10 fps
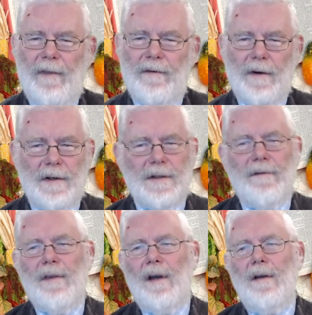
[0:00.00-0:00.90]
The
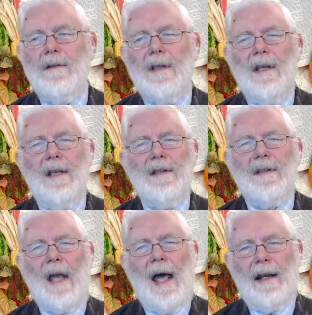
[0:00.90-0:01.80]
first of those
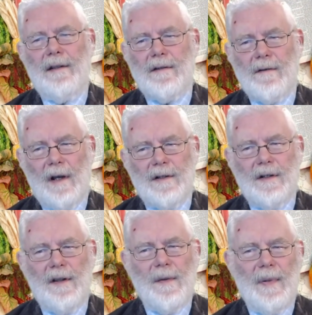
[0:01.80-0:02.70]
is an
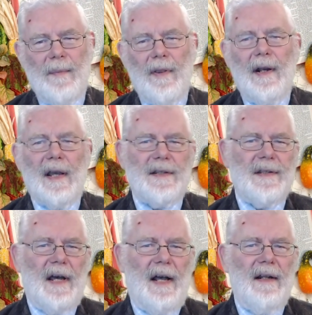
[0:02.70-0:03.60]
instruction to the people in
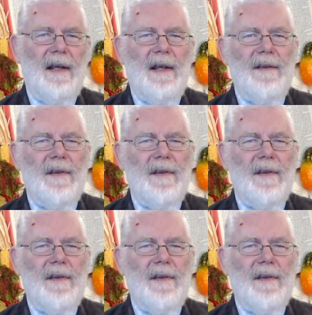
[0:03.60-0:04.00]
exile